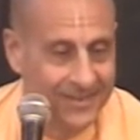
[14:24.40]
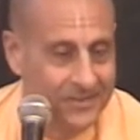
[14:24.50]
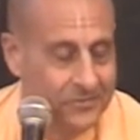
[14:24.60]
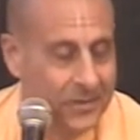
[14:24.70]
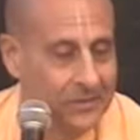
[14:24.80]

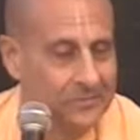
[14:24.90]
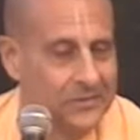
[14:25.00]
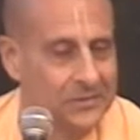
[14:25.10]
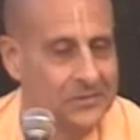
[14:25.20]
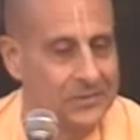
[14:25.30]
Its
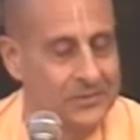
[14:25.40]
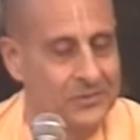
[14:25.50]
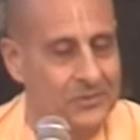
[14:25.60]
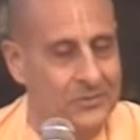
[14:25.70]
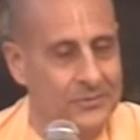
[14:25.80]
relevance is
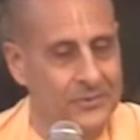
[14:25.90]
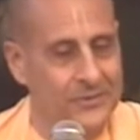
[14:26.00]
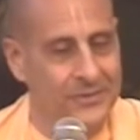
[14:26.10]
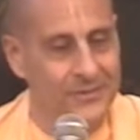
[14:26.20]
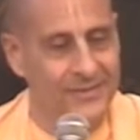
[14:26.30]
so
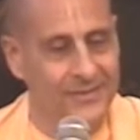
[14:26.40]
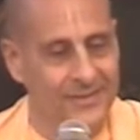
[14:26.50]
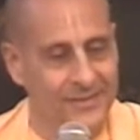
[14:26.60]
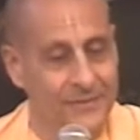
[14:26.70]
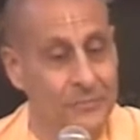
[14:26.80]

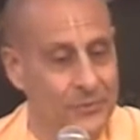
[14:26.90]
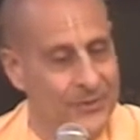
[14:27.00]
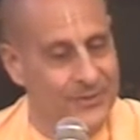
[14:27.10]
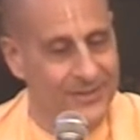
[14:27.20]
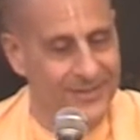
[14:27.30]

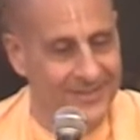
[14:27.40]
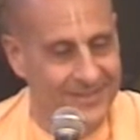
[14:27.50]
important